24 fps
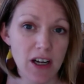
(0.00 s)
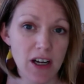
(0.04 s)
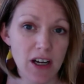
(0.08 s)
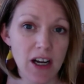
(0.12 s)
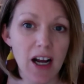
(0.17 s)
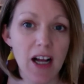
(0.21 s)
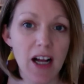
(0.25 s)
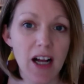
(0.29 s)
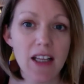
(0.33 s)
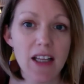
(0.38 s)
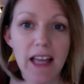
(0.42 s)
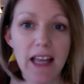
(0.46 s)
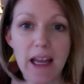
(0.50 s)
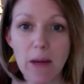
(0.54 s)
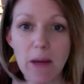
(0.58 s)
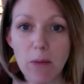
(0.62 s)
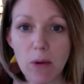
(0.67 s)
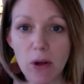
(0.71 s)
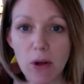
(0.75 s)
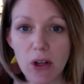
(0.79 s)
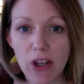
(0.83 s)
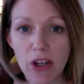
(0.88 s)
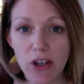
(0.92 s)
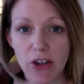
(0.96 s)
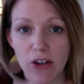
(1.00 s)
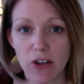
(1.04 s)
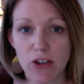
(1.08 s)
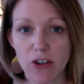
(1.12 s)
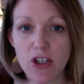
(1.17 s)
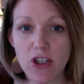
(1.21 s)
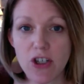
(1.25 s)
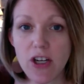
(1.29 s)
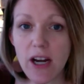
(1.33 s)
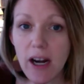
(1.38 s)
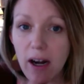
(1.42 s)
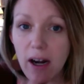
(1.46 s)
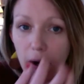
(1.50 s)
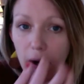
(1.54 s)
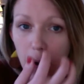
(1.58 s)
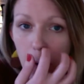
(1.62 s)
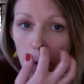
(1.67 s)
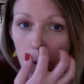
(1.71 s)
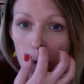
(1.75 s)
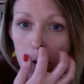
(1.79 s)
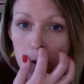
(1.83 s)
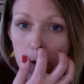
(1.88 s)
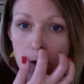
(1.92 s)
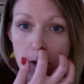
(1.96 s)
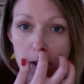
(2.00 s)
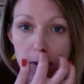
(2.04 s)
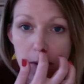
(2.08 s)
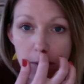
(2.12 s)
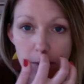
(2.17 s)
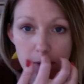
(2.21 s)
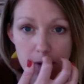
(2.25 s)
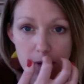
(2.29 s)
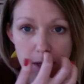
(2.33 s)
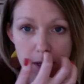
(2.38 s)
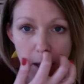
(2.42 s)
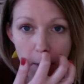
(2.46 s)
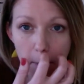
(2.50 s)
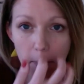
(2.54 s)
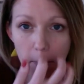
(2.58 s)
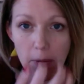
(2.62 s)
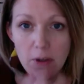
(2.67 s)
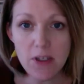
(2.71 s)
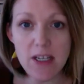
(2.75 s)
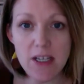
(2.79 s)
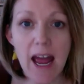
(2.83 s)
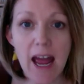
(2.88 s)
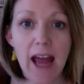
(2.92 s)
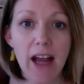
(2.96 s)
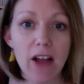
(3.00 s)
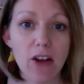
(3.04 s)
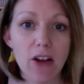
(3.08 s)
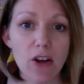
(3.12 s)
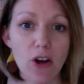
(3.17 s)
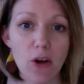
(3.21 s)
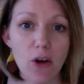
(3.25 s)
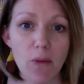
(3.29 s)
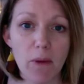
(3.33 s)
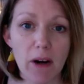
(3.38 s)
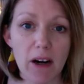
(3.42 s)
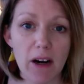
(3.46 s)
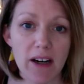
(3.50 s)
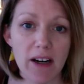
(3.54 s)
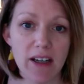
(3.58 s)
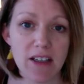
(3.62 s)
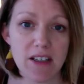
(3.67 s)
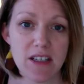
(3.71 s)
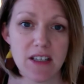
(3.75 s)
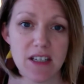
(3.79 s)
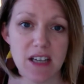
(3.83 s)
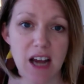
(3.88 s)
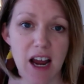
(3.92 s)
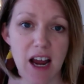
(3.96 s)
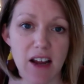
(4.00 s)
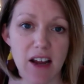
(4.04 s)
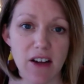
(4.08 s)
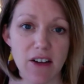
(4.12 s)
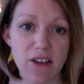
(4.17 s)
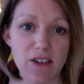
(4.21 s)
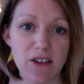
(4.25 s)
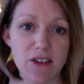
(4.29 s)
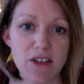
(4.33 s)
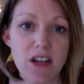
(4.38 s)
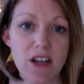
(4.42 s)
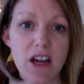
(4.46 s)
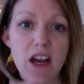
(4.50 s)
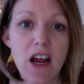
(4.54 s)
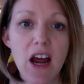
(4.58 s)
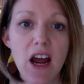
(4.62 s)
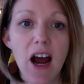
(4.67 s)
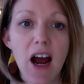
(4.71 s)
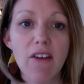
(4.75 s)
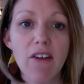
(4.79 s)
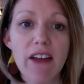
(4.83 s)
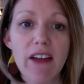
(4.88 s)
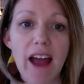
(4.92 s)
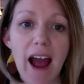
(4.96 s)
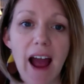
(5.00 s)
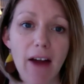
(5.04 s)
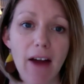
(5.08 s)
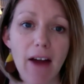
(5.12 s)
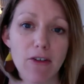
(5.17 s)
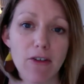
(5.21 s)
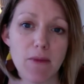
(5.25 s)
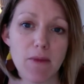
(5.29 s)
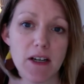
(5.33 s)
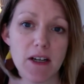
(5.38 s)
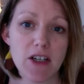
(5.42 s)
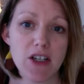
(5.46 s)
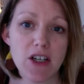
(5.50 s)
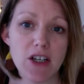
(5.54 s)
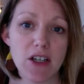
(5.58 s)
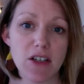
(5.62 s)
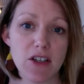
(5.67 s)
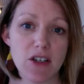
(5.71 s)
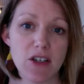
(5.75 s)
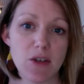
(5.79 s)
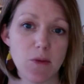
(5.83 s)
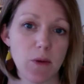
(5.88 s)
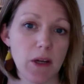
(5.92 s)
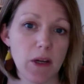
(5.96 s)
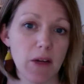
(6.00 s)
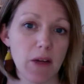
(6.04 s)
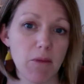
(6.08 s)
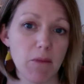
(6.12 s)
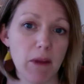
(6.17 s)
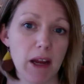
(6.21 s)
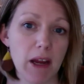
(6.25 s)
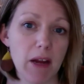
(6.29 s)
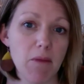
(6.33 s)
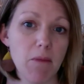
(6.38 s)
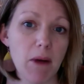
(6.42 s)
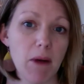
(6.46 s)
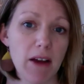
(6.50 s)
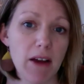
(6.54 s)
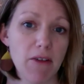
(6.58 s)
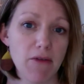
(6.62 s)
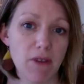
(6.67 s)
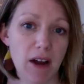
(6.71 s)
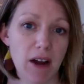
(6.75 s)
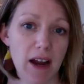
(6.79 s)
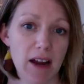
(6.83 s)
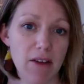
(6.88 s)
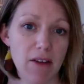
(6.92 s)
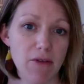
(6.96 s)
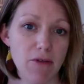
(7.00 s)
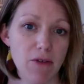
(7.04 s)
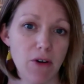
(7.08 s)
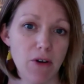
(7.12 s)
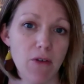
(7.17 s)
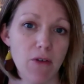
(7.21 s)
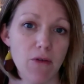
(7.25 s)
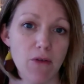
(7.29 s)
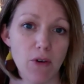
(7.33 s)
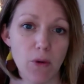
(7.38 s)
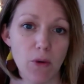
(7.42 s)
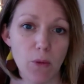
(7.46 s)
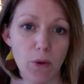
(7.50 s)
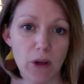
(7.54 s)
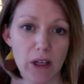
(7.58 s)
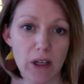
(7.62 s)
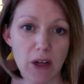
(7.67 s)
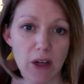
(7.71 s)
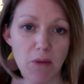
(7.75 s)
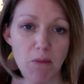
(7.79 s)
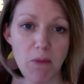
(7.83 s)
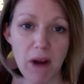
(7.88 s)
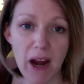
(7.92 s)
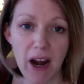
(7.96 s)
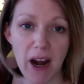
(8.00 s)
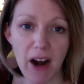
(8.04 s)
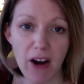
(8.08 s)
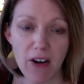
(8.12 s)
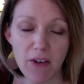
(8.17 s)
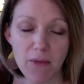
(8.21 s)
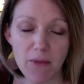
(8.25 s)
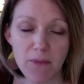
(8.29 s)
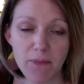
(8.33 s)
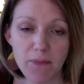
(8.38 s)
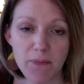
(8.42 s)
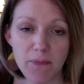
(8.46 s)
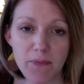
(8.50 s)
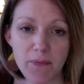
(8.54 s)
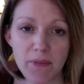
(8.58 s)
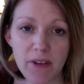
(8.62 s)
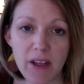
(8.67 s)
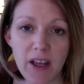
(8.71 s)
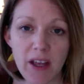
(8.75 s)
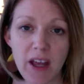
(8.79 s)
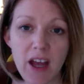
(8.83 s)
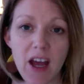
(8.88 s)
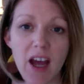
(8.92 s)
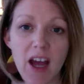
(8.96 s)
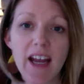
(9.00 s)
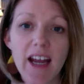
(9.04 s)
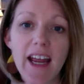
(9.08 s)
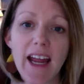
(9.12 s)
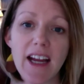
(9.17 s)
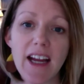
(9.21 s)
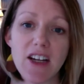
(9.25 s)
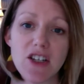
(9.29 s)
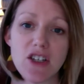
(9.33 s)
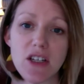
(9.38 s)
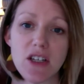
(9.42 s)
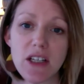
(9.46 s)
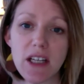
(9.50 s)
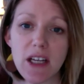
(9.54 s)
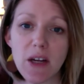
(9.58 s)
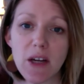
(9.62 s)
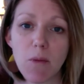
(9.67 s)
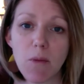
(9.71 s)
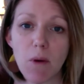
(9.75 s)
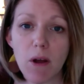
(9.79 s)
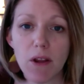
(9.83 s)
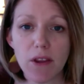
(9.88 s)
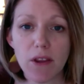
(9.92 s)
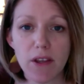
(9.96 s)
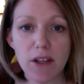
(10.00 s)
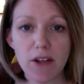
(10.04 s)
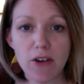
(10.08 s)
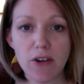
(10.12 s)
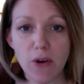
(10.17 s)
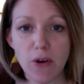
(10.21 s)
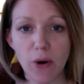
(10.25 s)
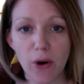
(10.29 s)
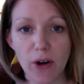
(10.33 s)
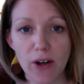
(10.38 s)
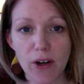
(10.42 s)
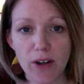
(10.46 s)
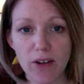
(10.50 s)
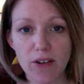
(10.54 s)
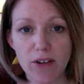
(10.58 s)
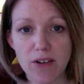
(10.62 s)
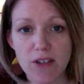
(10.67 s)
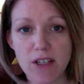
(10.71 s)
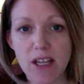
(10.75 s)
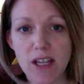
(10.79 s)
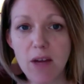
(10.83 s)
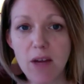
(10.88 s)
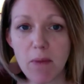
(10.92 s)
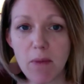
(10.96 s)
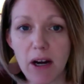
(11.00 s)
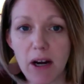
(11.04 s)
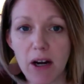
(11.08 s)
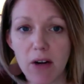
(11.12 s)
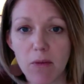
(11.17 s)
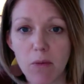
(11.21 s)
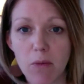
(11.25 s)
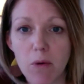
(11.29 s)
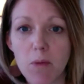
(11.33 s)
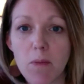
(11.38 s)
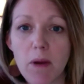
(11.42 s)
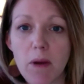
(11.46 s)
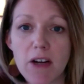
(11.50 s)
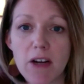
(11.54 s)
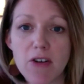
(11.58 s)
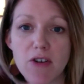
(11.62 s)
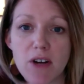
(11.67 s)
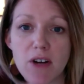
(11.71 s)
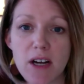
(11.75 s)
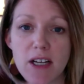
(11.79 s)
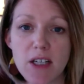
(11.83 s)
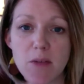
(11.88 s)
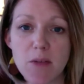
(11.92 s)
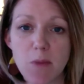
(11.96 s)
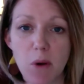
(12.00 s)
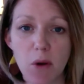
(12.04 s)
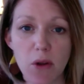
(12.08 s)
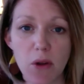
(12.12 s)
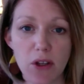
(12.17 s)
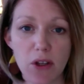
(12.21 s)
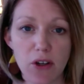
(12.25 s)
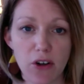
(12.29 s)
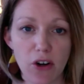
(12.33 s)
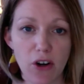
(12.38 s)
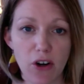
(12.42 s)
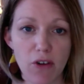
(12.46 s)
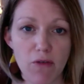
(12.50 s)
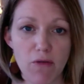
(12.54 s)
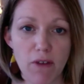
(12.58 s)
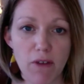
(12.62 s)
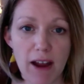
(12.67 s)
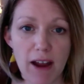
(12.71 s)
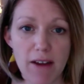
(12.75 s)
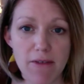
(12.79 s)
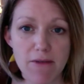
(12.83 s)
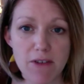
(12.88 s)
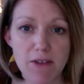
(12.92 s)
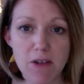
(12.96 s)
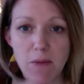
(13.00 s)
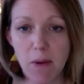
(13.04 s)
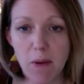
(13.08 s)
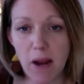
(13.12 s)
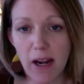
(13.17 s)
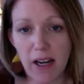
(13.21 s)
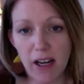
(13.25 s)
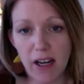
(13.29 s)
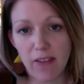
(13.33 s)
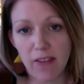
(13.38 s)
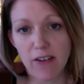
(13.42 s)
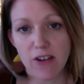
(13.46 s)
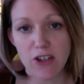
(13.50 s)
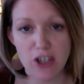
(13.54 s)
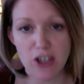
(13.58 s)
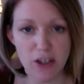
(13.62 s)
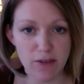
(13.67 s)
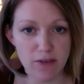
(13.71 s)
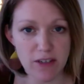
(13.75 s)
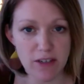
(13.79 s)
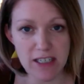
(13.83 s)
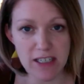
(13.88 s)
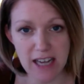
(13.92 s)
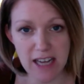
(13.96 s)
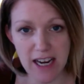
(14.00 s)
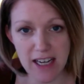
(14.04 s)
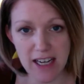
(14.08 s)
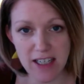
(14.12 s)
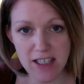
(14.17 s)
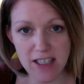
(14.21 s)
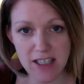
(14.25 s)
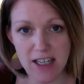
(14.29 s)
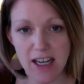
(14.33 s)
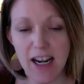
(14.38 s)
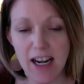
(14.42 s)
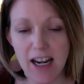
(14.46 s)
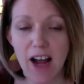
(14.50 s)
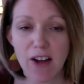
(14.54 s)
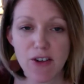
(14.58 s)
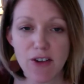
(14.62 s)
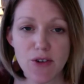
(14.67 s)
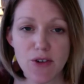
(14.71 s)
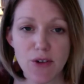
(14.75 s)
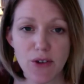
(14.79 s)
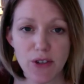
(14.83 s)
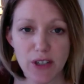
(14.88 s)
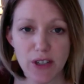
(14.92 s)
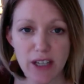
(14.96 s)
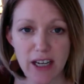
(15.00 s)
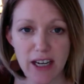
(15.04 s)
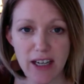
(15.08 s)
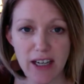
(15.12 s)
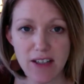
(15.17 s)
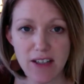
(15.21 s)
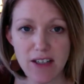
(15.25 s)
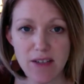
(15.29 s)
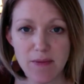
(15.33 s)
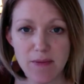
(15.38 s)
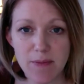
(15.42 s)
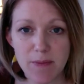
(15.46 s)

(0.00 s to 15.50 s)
A labeled Lanier chair closely resembles Anglo-American styles of the aforementioned suite made by Fife for William Baird. Occasionally, wealthy New Yorkers like Baird would patronize both Lanier and Fife, depending on their shifting tastes and household needs.